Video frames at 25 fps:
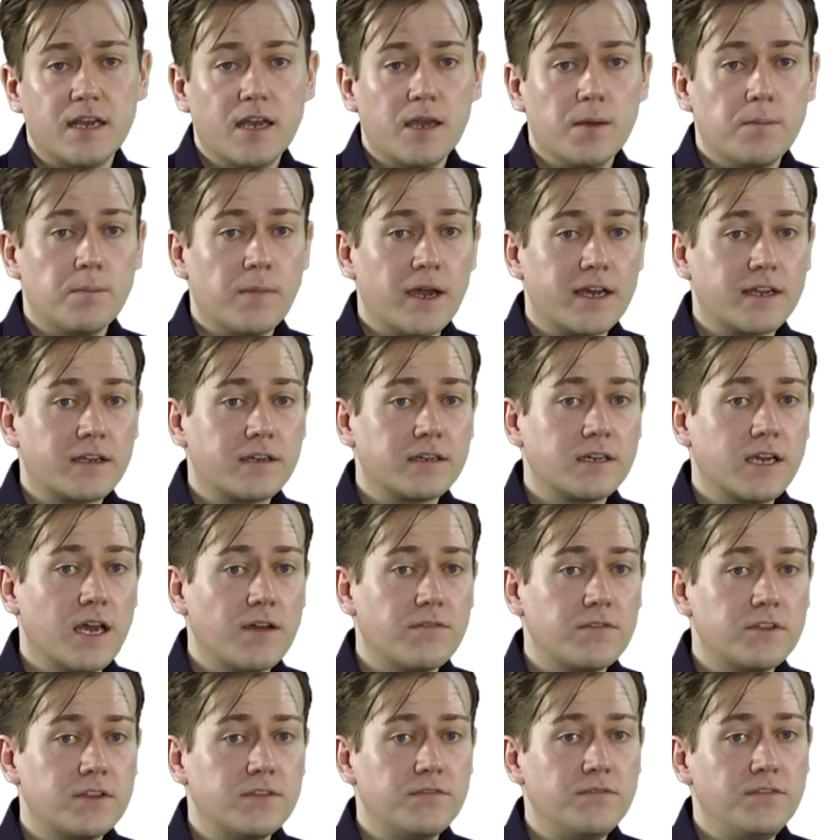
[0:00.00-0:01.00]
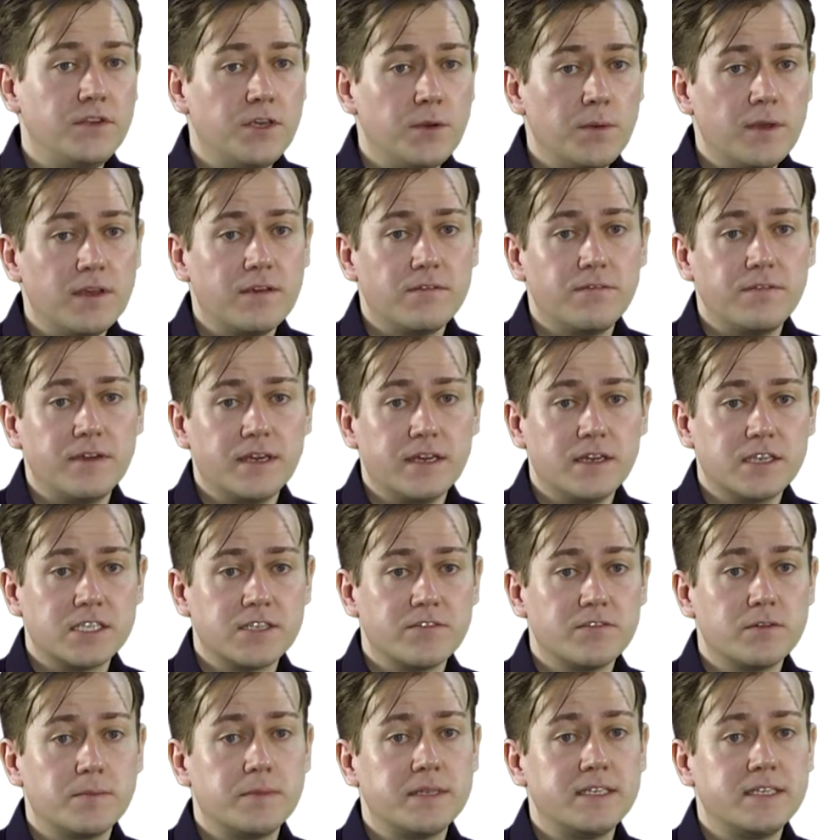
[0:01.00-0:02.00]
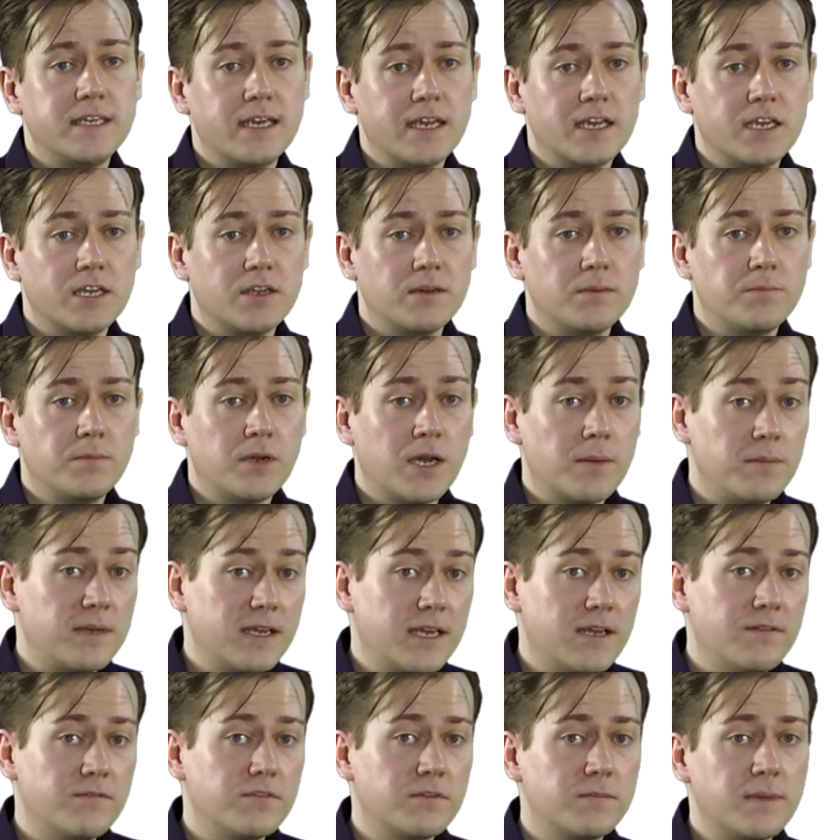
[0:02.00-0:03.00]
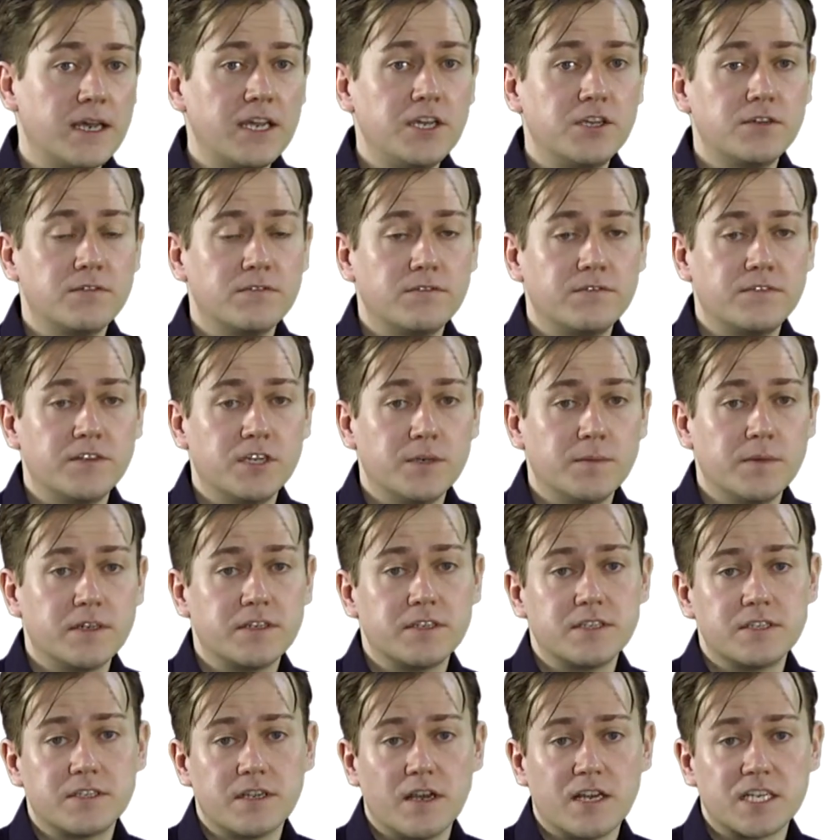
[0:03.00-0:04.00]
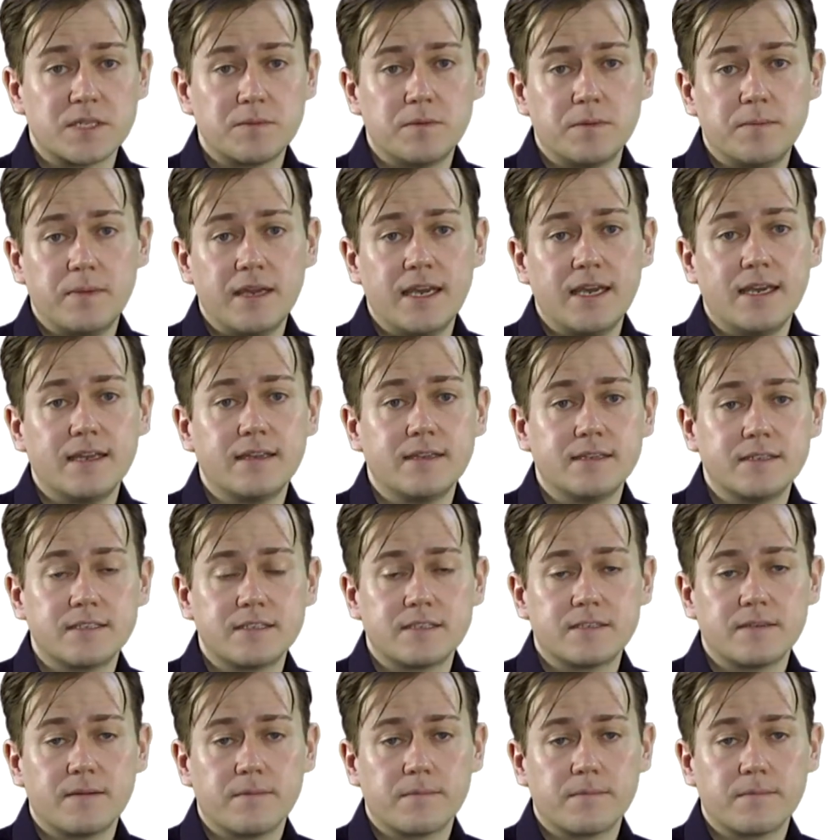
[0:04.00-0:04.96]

might uncover the viewing figures of a particular public information film on disaster preparedness.